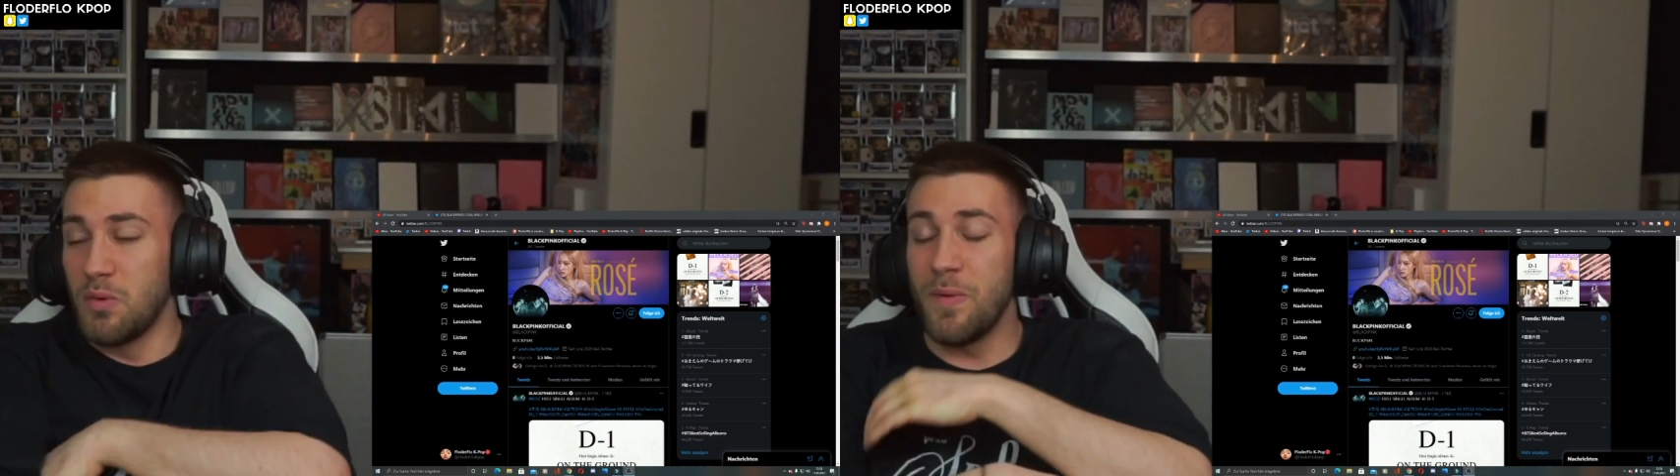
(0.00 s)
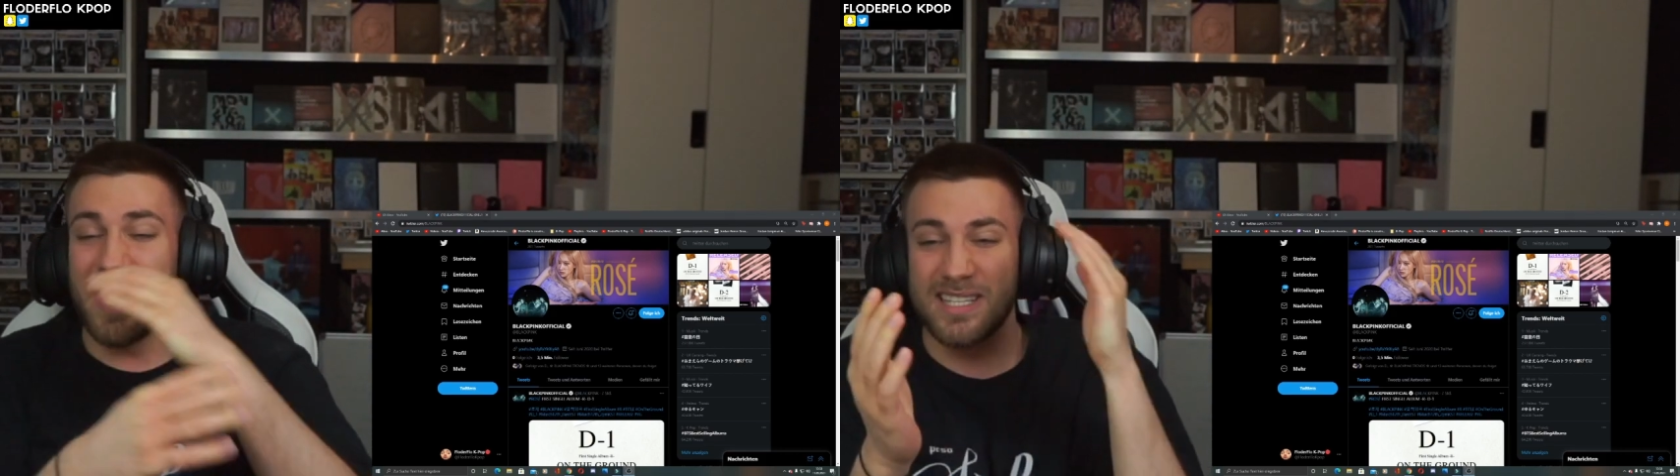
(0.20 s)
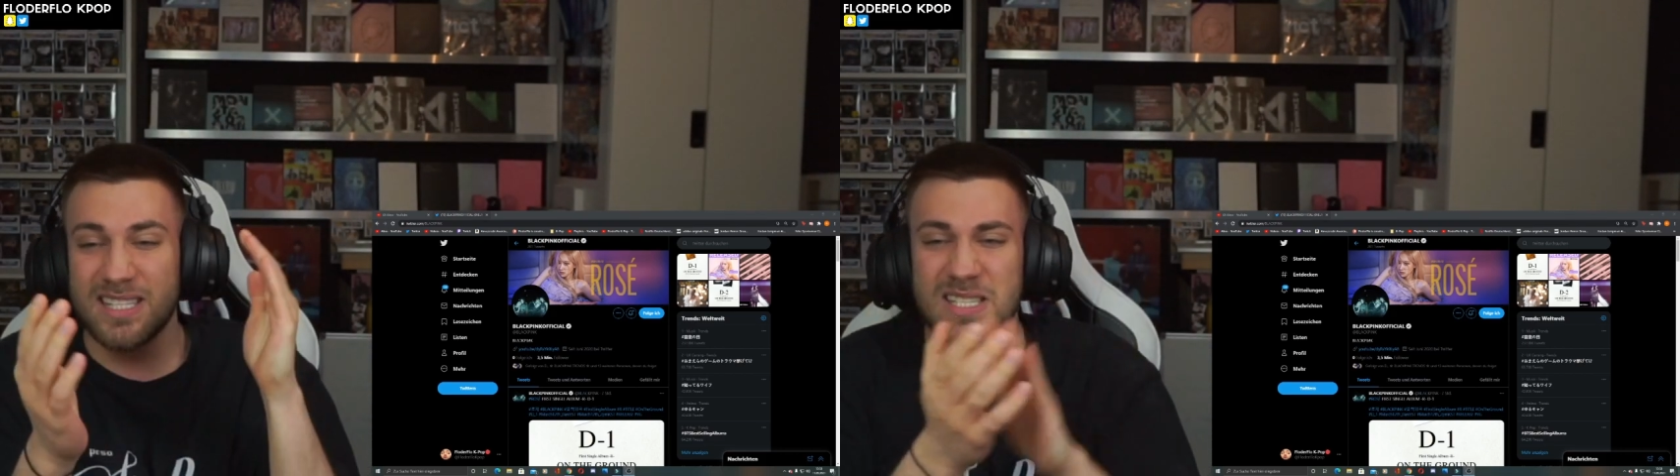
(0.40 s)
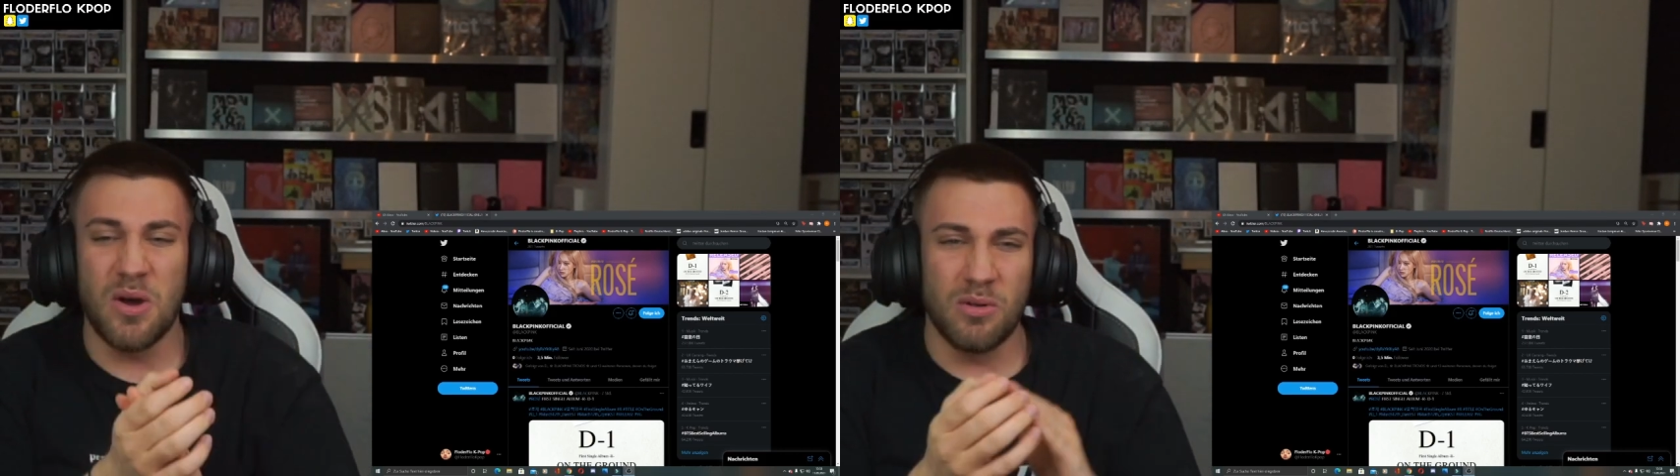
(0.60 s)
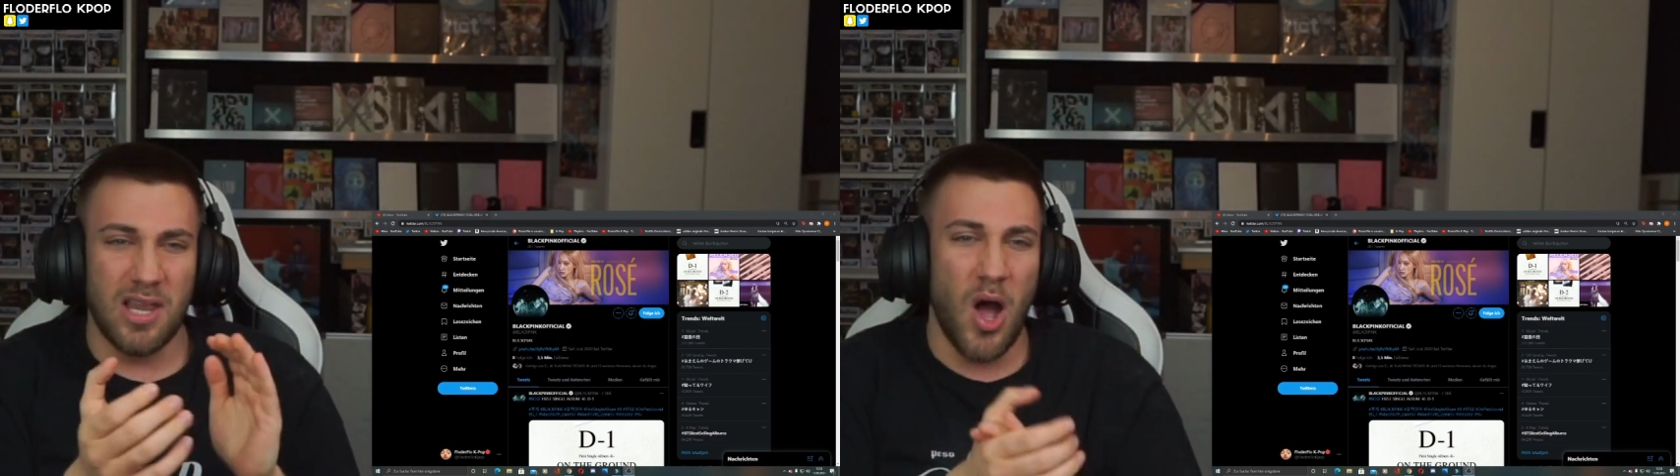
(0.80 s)
We waited
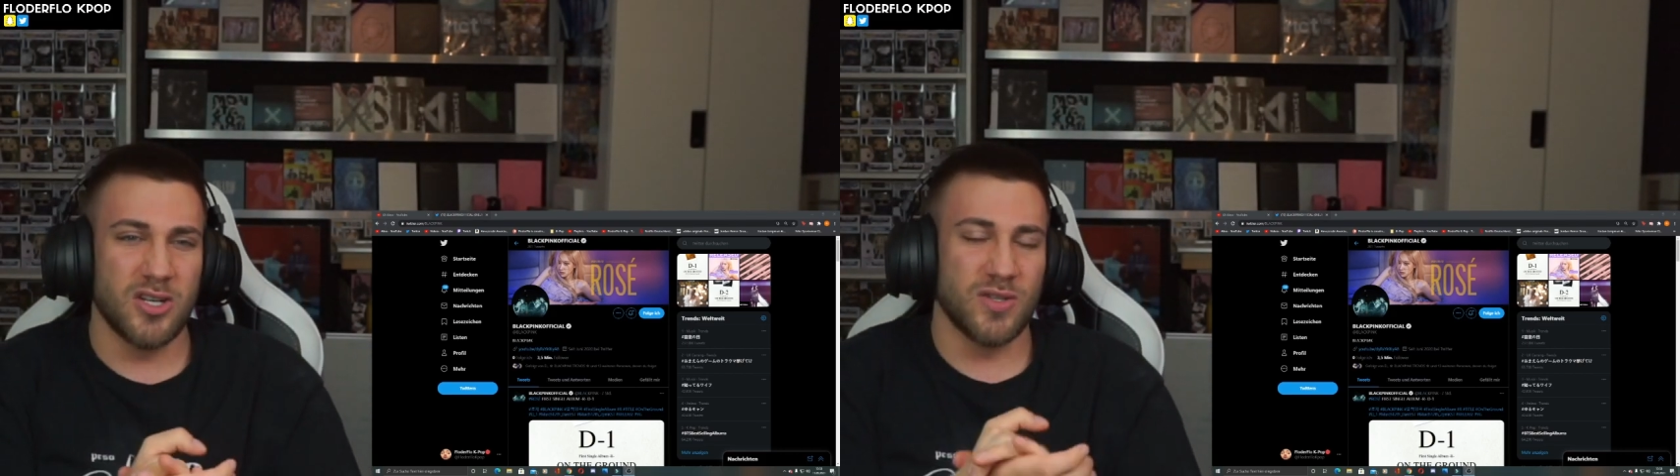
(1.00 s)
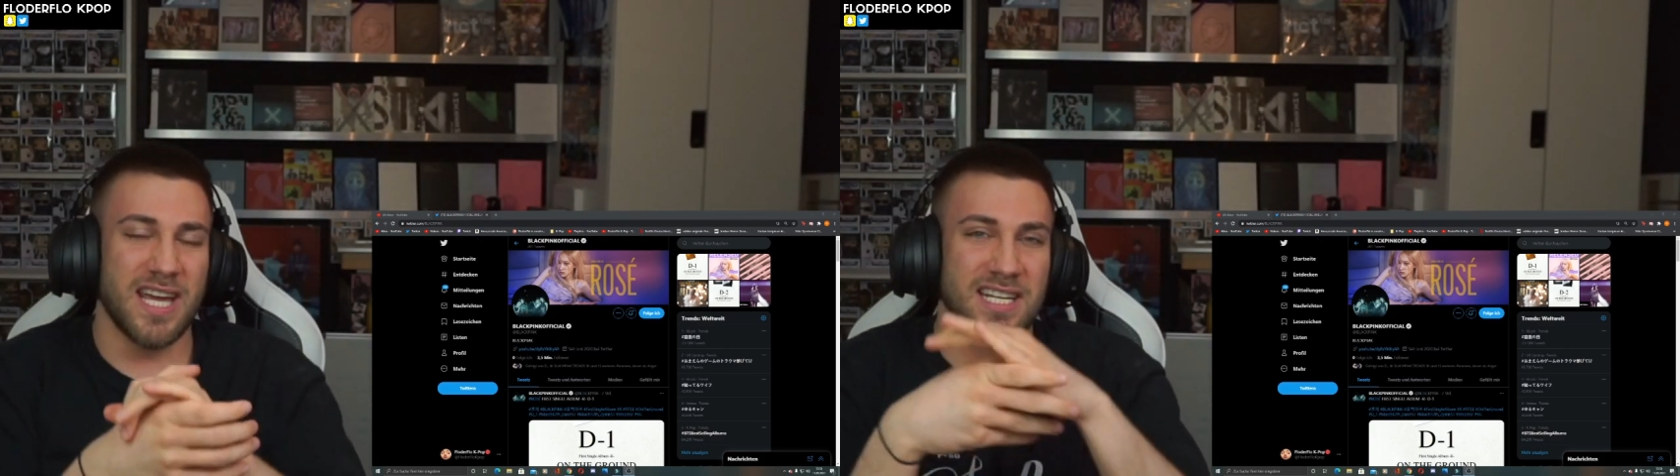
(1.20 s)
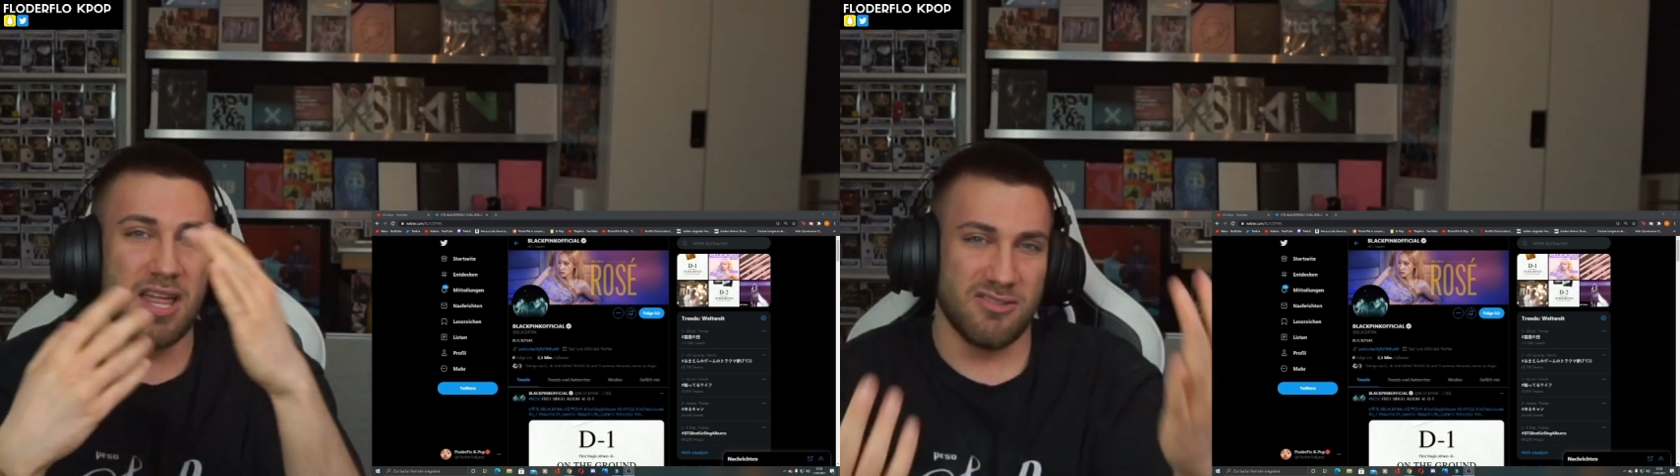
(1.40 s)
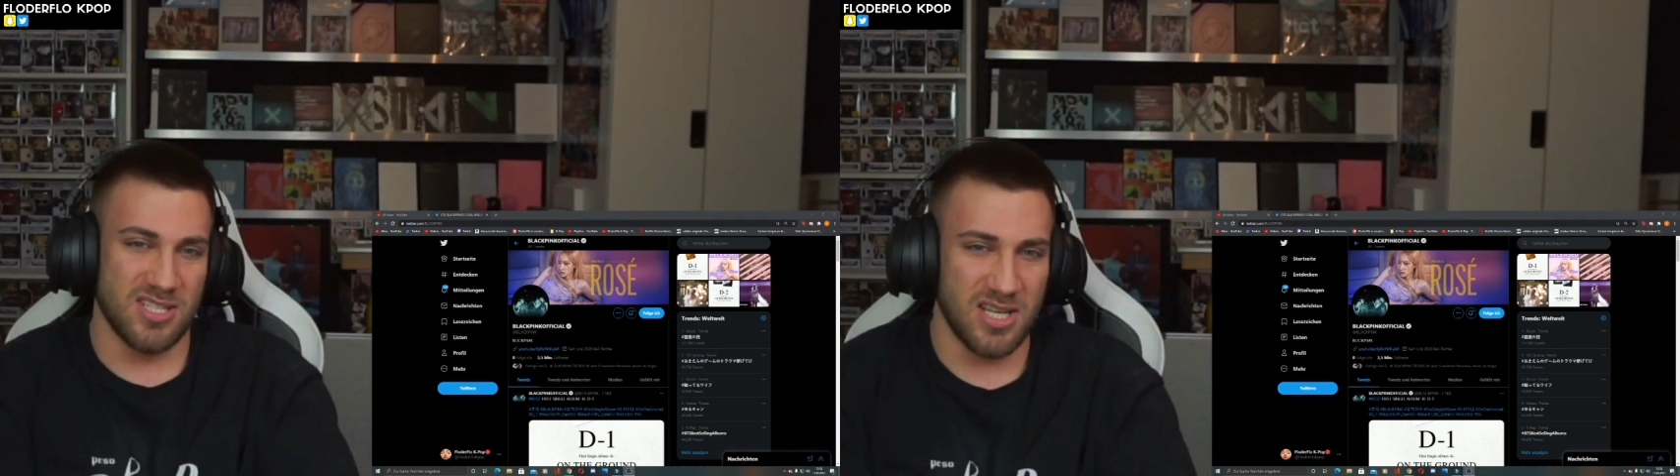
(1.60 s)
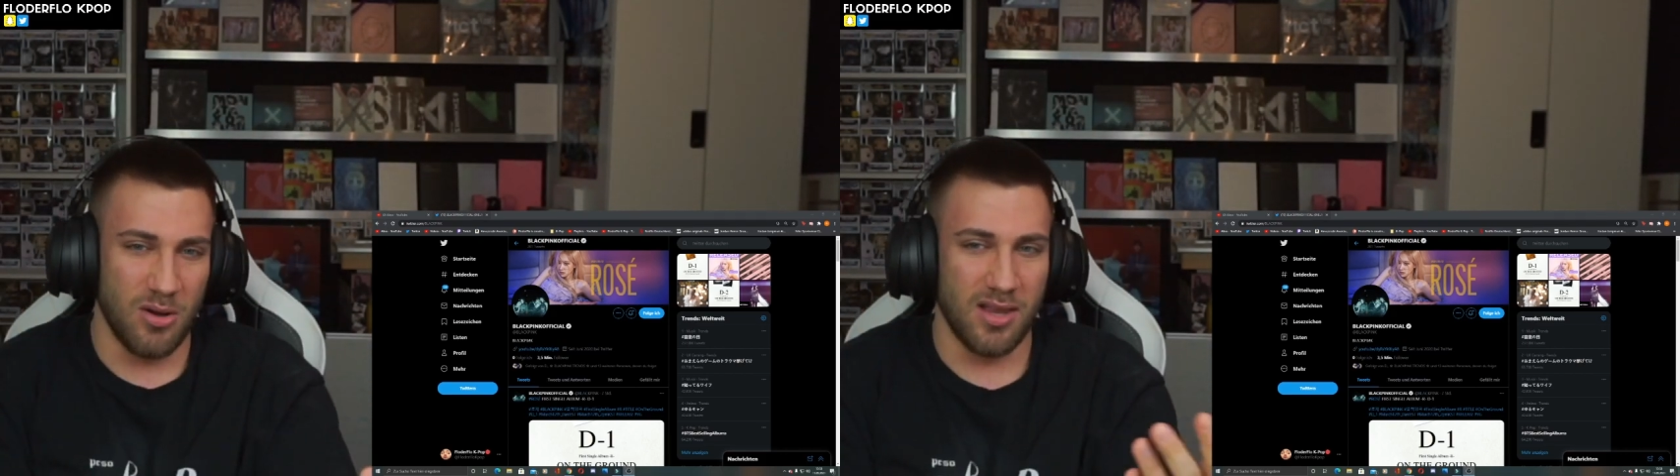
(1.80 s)
so long to get another
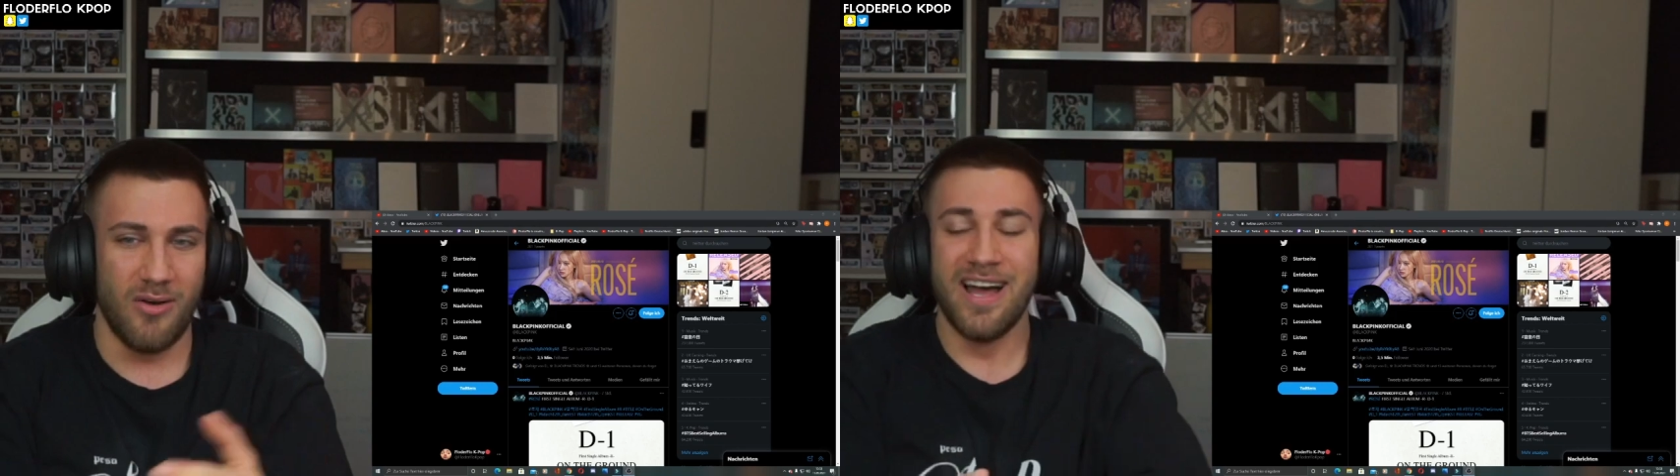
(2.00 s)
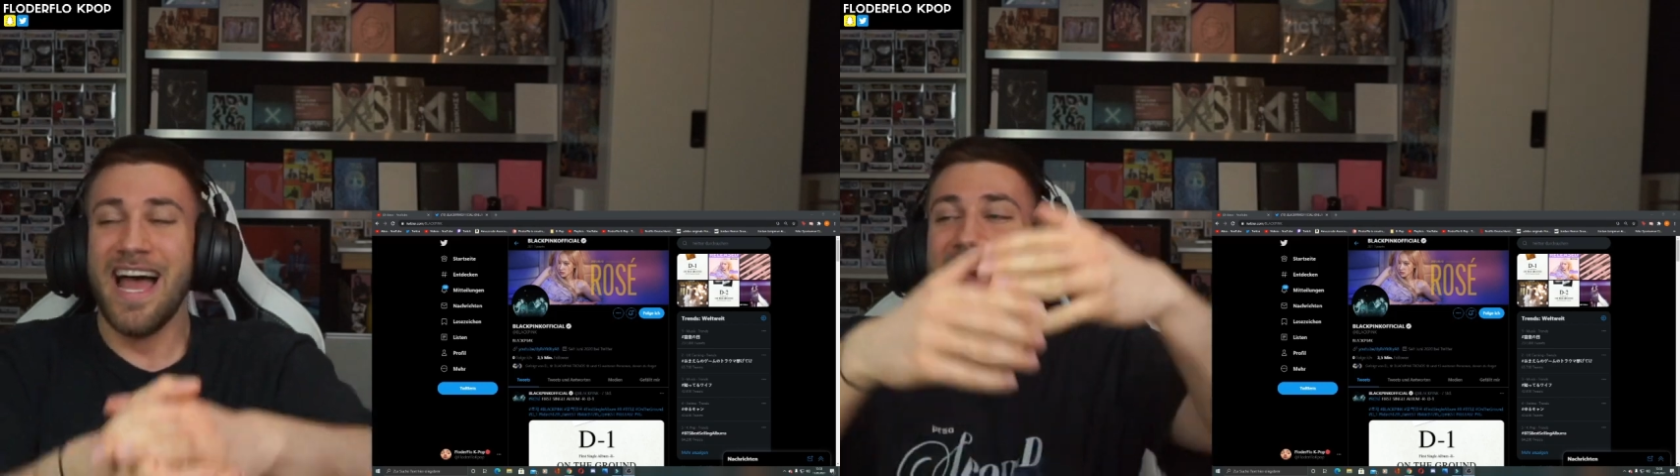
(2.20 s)
solo.